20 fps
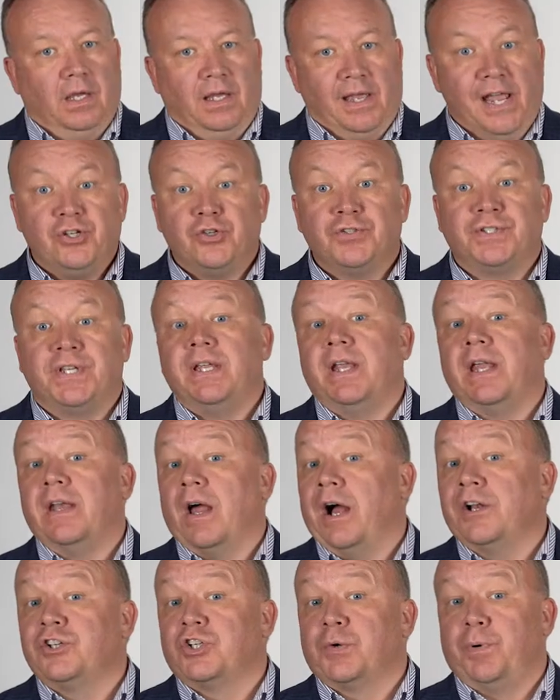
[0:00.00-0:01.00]
Interested in
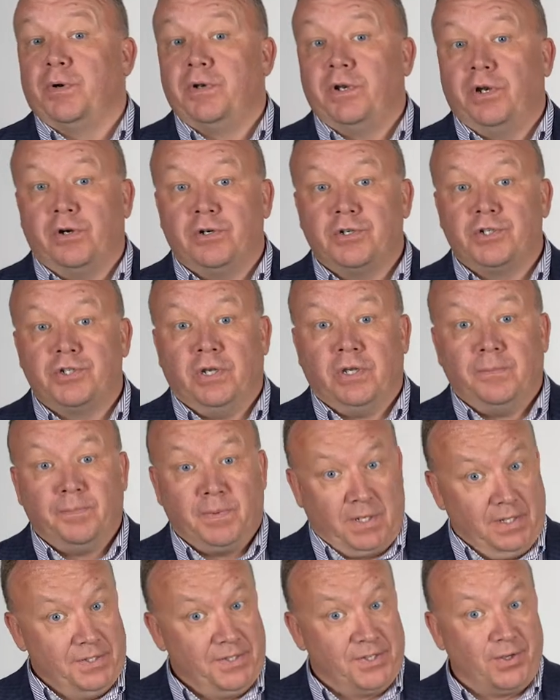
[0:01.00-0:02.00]

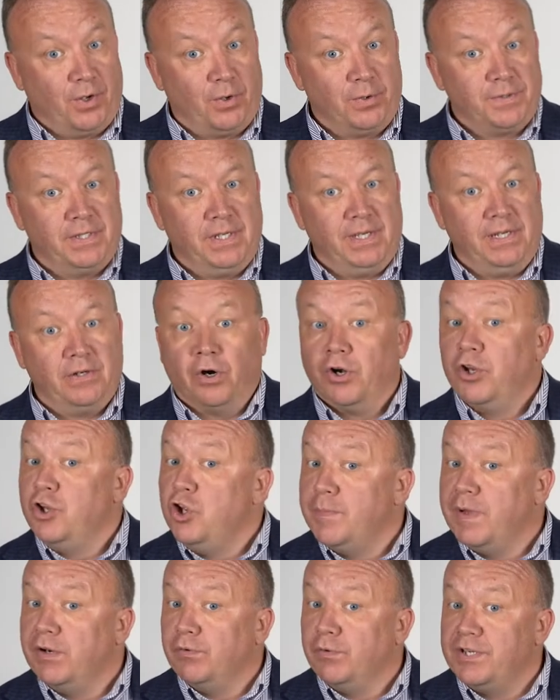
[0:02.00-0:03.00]
entrepreneurship, consulting, or
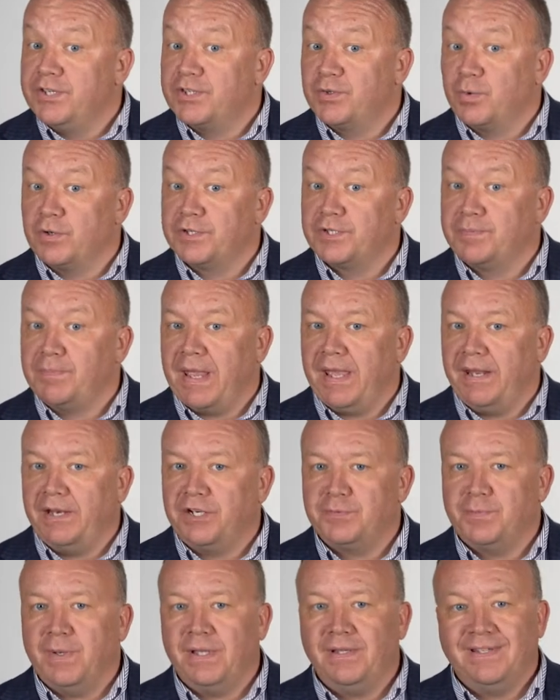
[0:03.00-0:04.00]
human resource
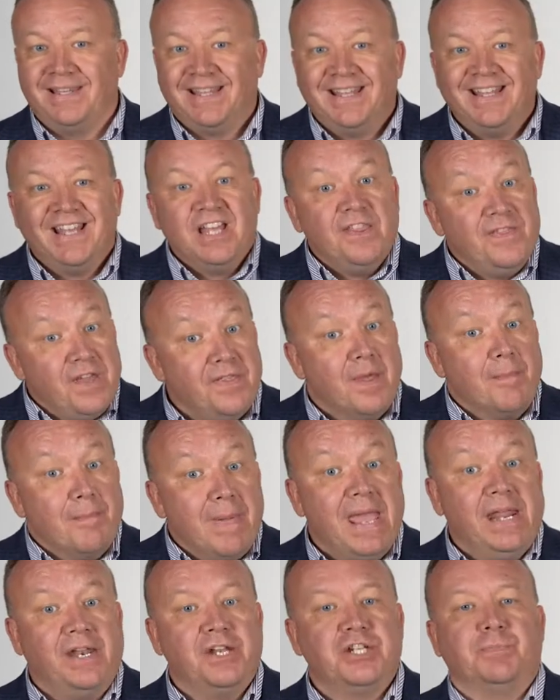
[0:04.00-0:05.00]
management? Then the
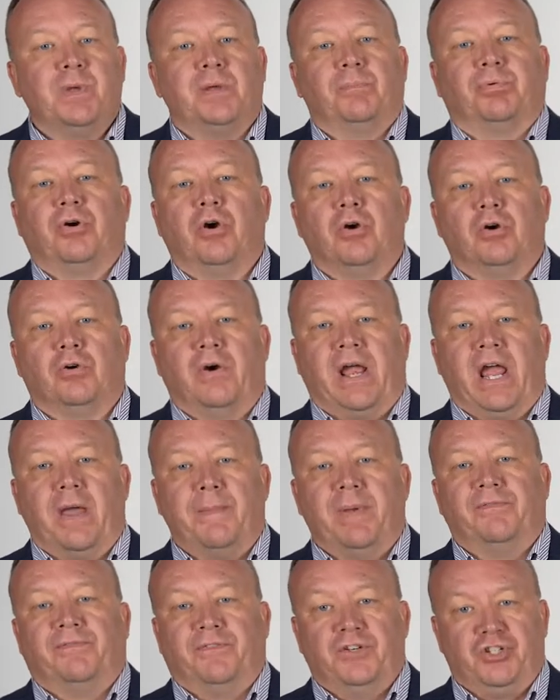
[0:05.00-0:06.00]
management
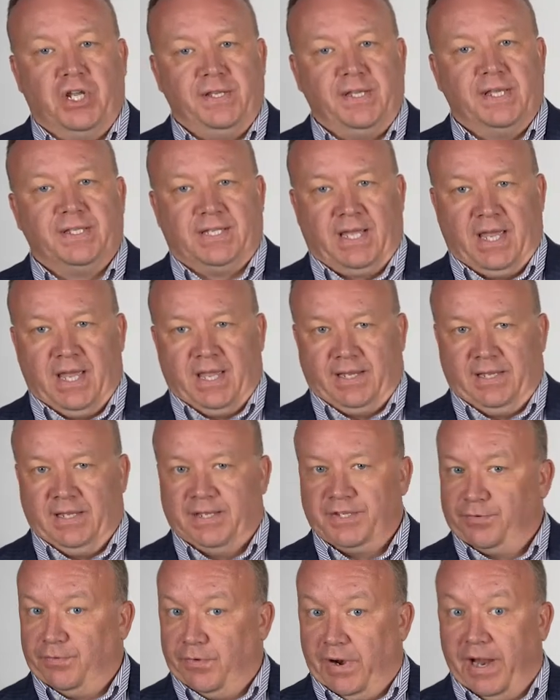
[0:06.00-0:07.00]
program at Virginia Tech
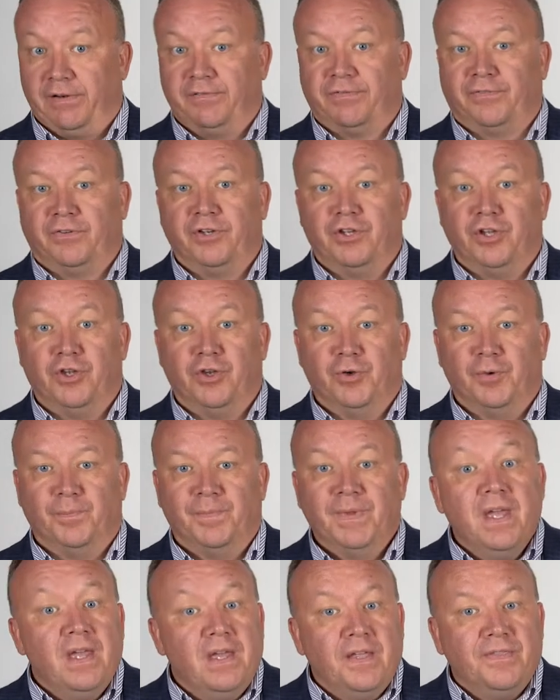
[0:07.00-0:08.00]
is right for you.
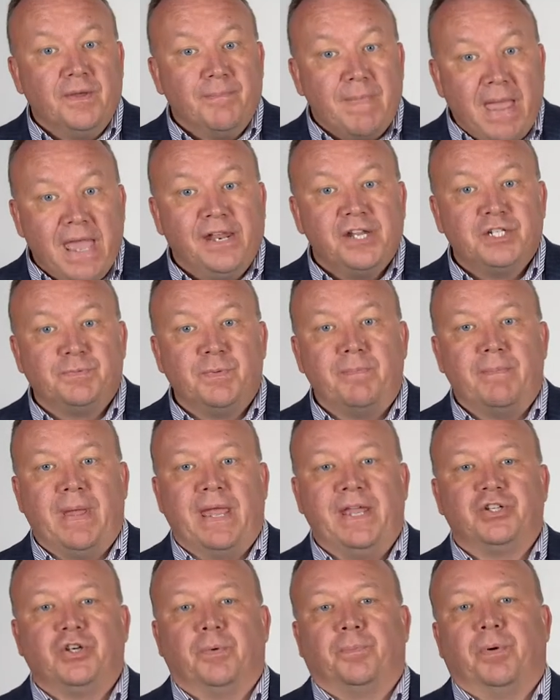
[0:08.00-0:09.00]
The management
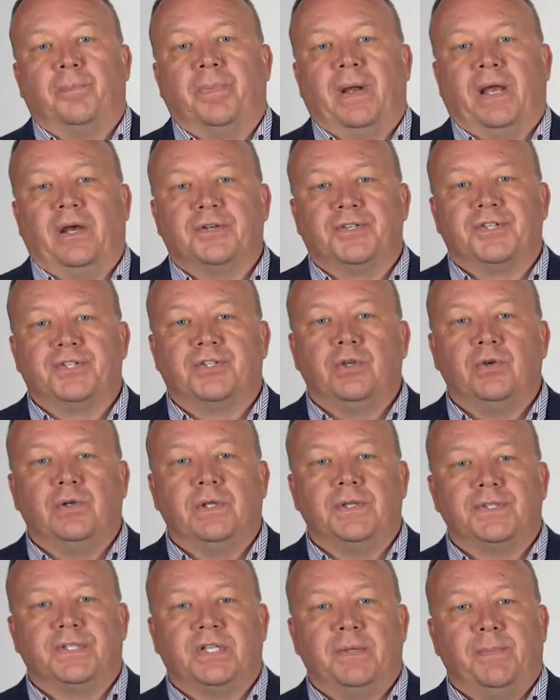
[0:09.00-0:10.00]
major prepares
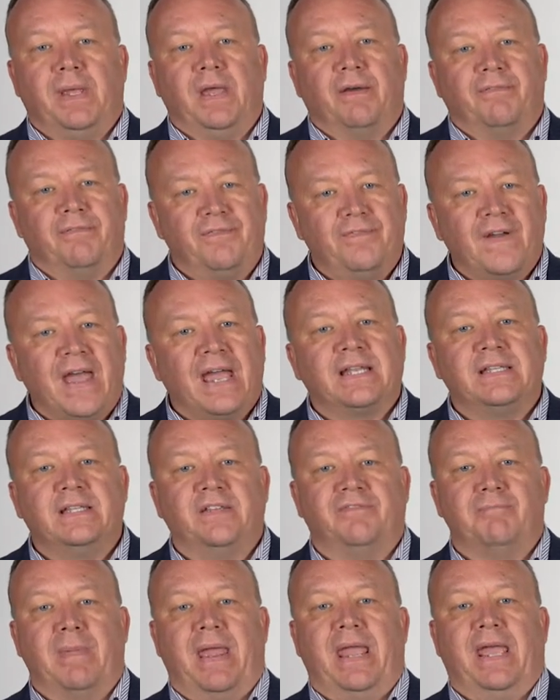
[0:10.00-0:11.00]
students to be
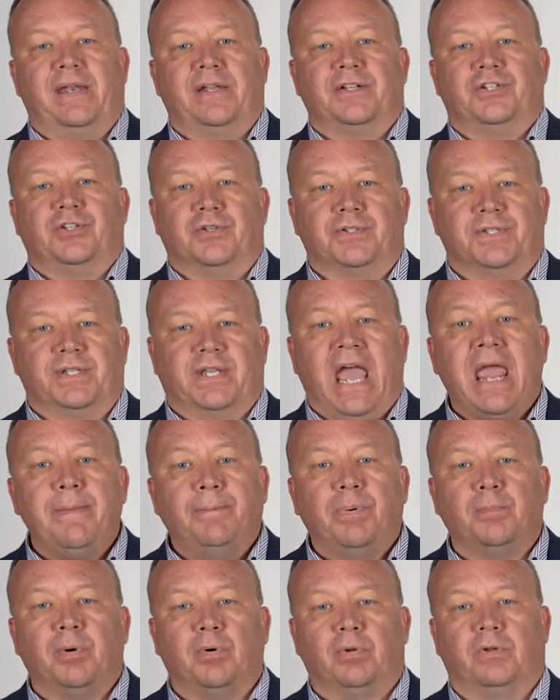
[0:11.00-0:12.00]
effective managers,
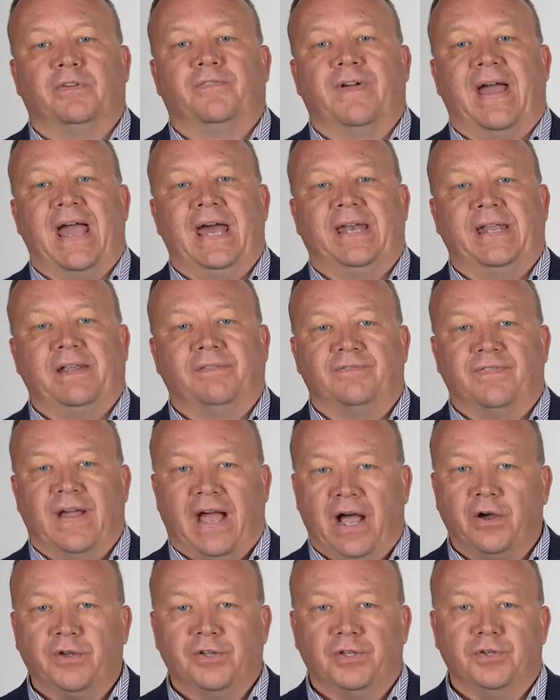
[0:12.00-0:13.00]
capable of adding
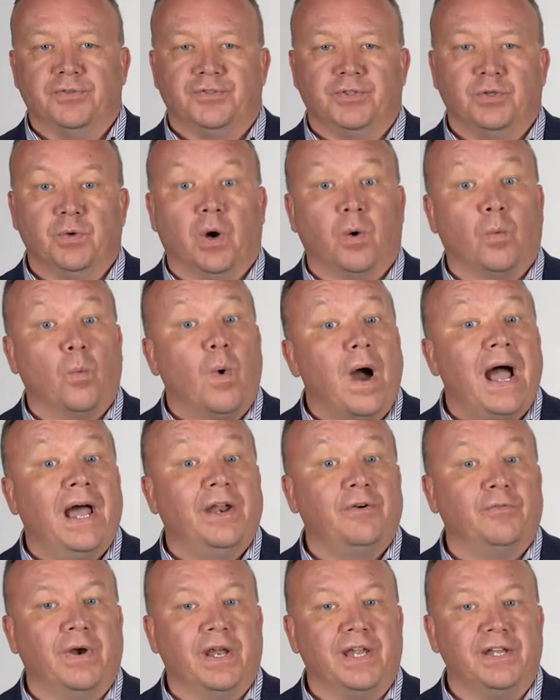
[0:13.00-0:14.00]
value to a
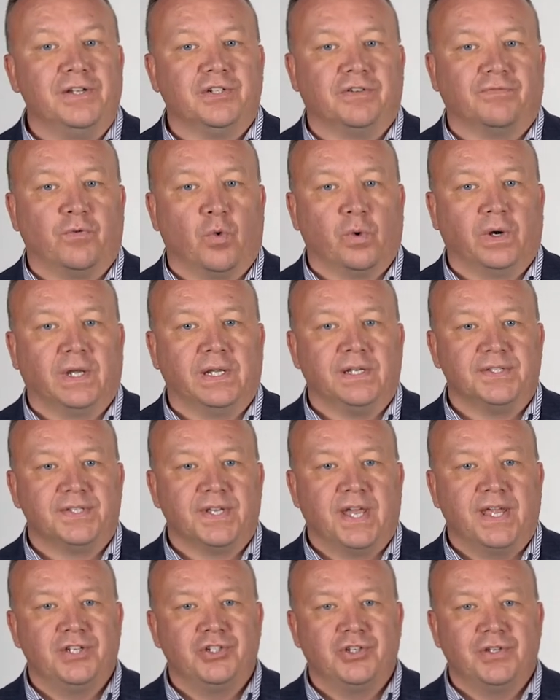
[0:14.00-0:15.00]
wide range of
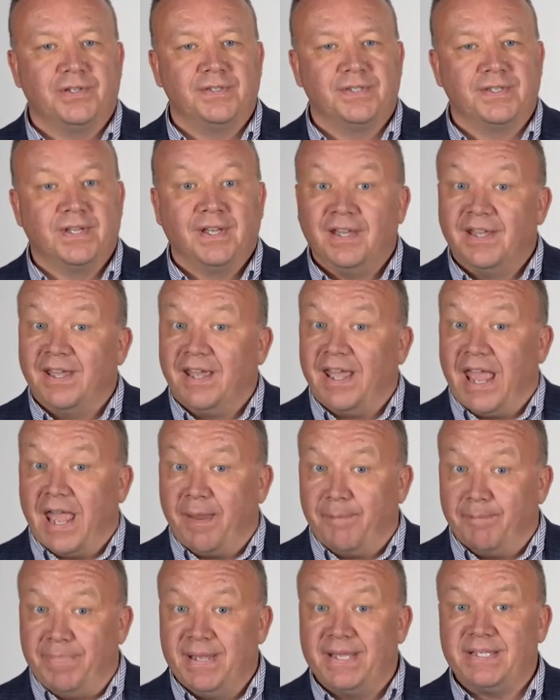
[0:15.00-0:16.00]
organizations
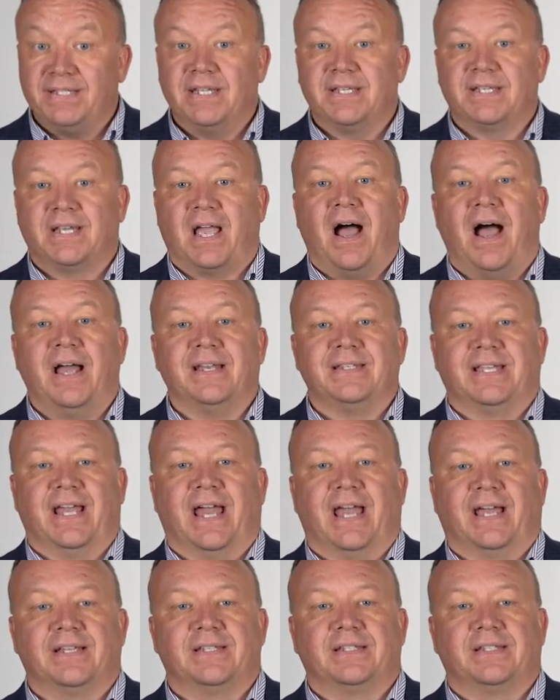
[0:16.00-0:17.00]
and business
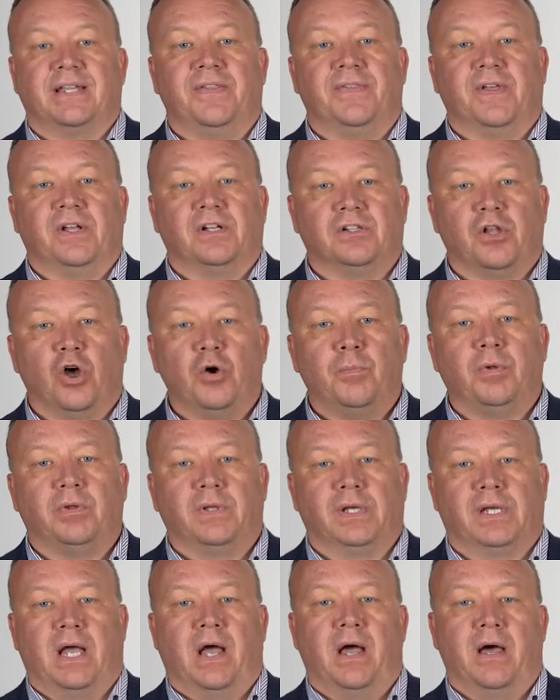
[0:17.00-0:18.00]
contexts in the
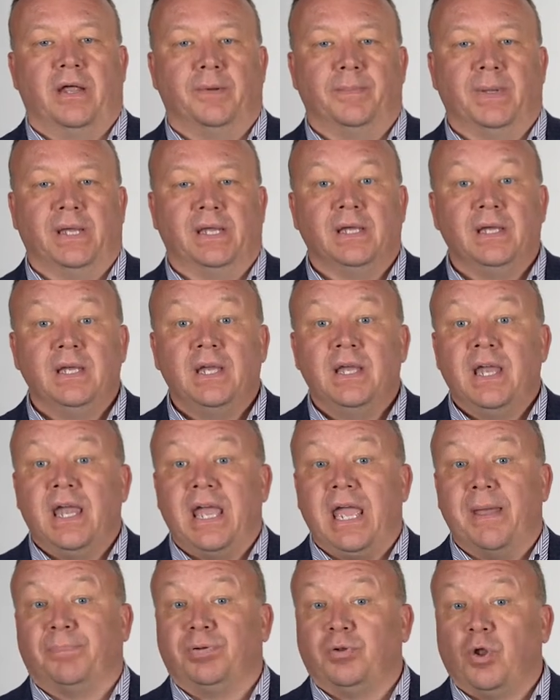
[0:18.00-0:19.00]
global economy,
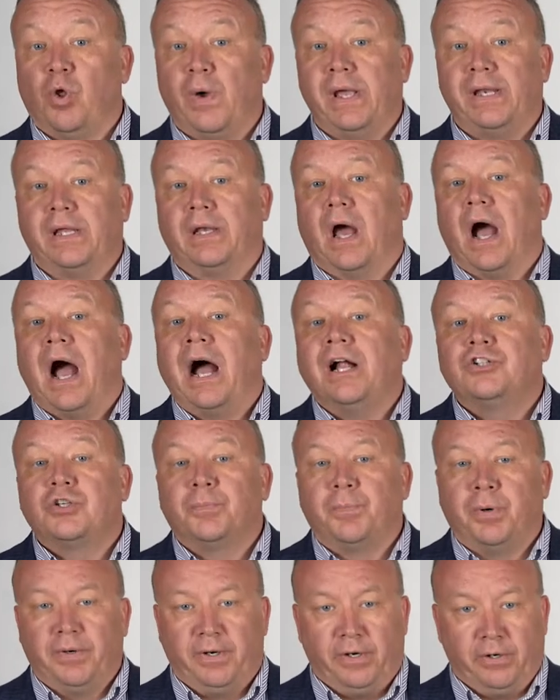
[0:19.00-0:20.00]
employing an
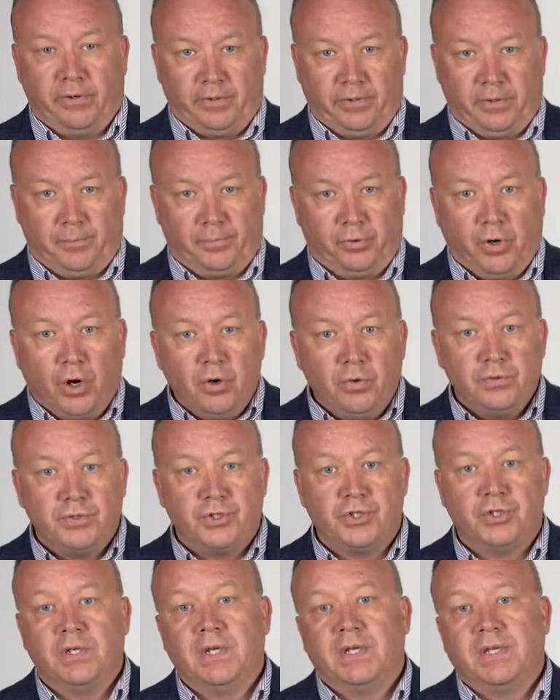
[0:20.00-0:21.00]
entrepreneurial
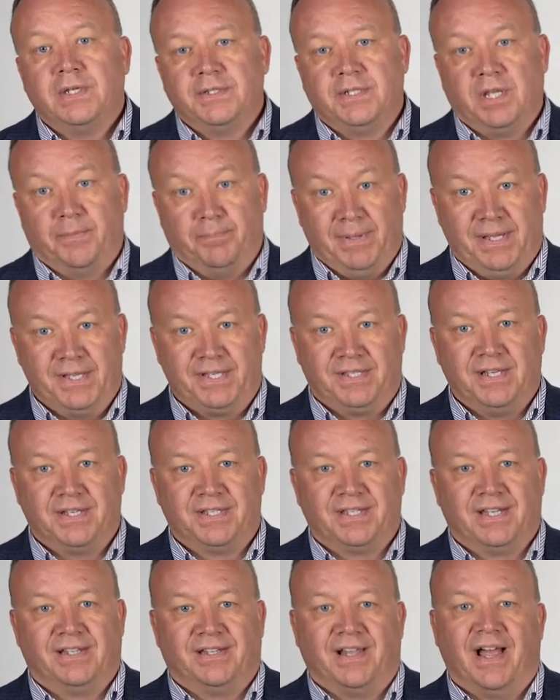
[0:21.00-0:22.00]
approach to
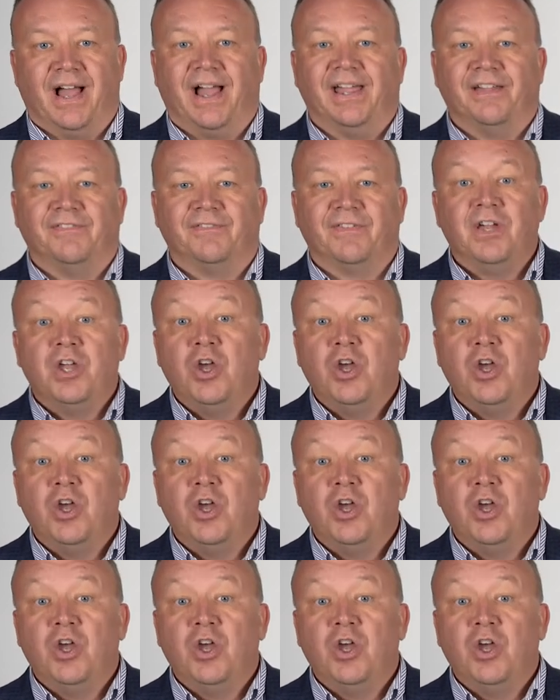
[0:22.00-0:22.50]
business and life.